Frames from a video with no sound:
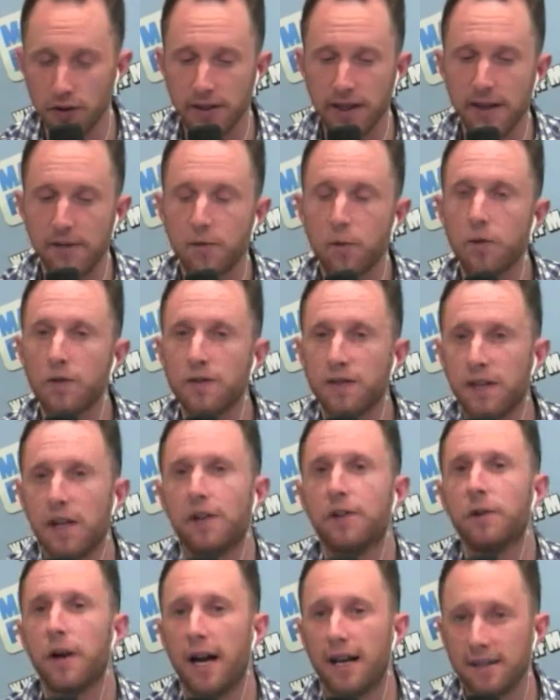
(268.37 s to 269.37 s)
And then, of course, the
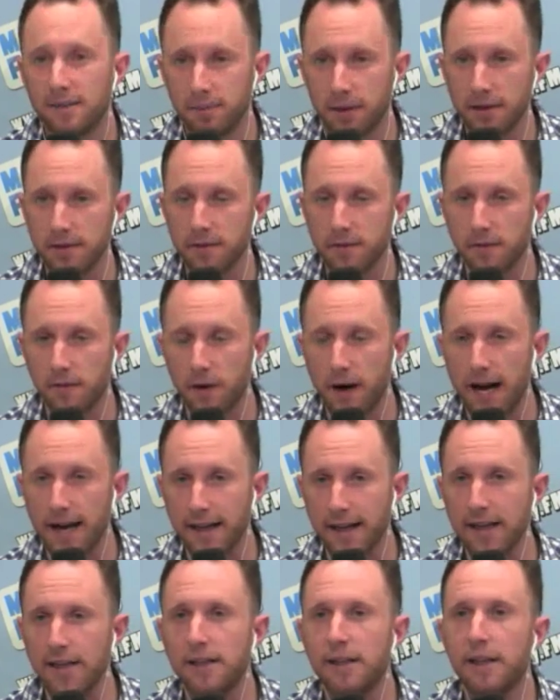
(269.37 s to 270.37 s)
other aspect of
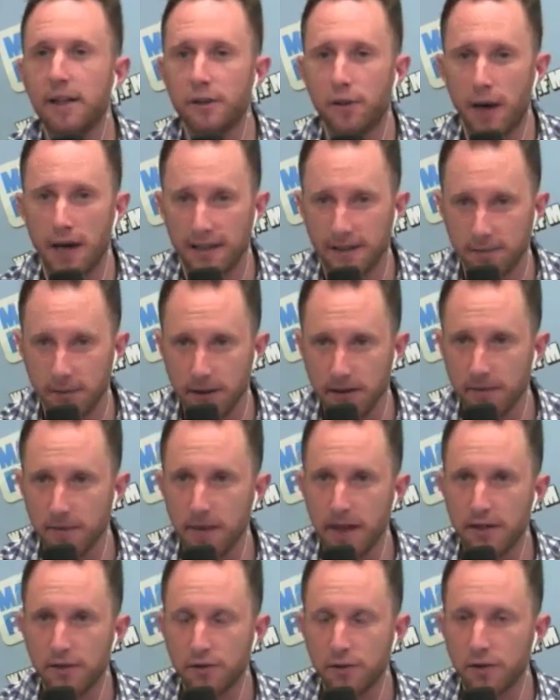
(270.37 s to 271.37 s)
fracking and the other aspect of
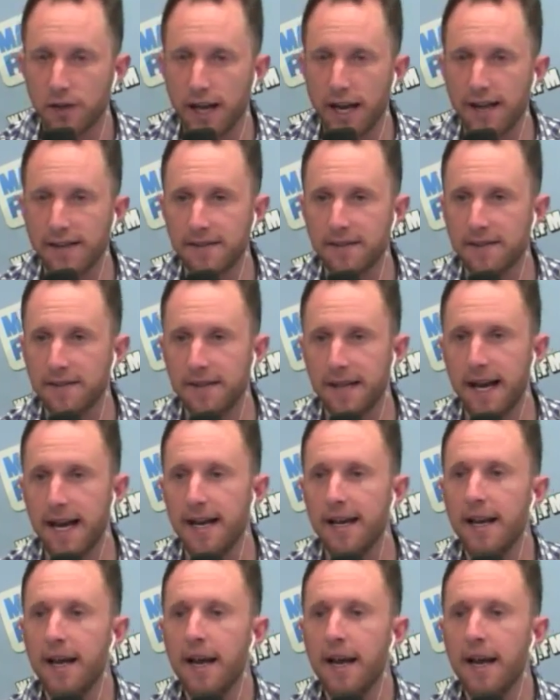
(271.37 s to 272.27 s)
natural gas is that